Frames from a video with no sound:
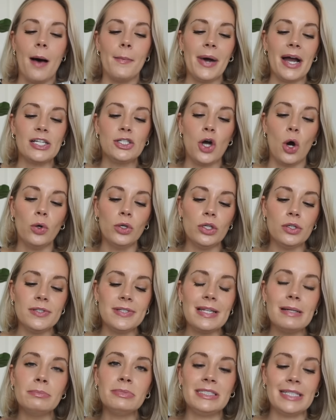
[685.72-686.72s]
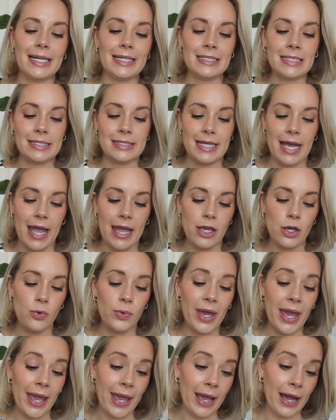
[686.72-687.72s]
I don't use them day to day. You
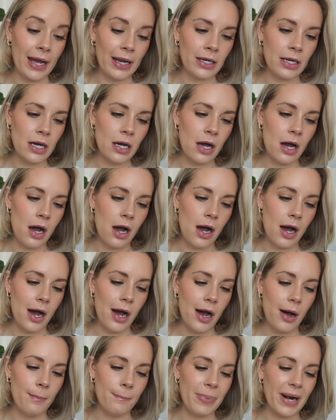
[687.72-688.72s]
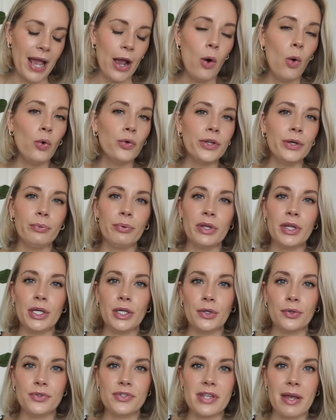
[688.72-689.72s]
can, um, but I only really
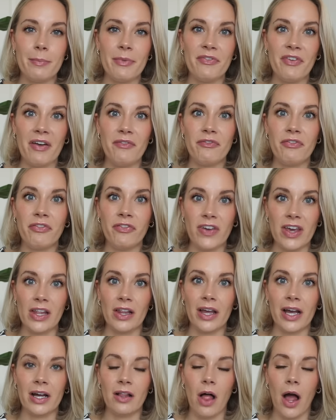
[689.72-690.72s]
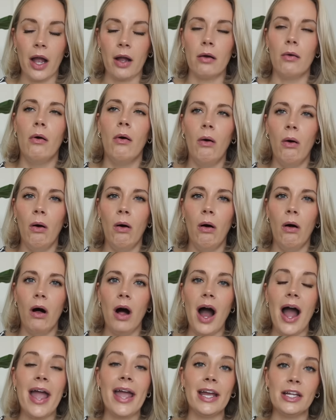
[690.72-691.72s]
use them if I'm feeling like, oh,
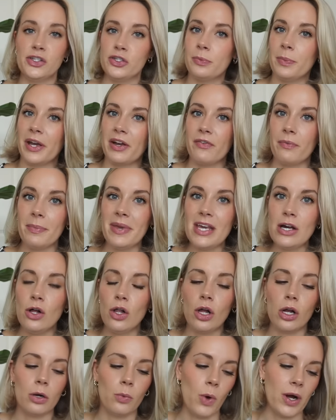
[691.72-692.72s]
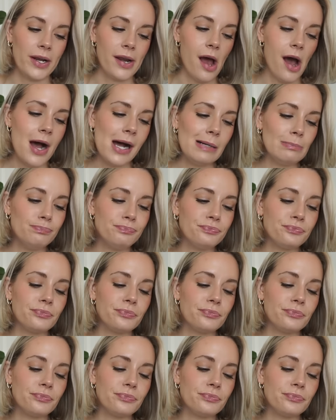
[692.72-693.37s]
I ate too big of a meal or whatnot.